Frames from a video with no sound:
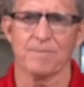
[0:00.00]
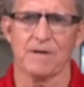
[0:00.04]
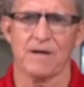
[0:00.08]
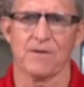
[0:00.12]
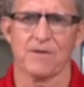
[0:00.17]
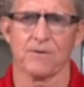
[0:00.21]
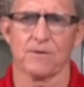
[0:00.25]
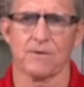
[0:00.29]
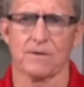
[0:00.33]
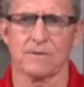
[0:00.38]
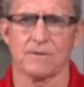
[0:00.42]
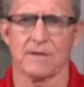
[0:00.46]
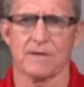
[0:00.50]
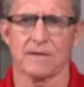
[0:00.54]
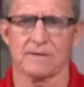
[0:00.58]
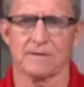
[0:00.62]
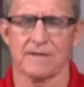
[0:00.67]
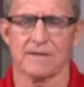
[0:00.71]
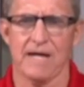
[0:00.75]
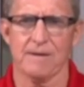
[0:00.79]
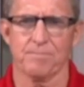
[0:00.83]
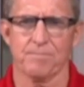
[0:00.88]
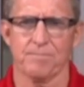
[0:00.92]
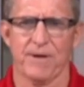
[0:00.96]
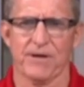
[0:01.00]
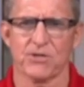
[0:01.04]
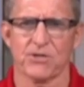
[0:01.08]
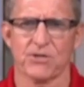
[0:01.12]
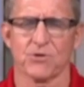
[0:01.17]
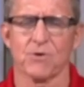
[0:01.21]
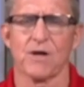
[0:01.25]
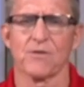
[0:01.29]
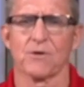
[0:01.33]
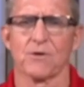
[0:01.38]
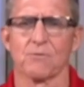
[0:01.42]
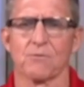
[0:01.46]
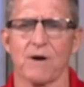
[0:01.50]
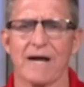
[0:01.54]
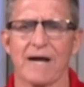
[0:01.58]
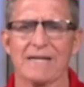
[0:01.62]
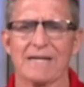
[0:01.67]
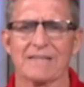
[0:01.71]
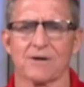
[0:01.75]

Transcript: on that picture on the right.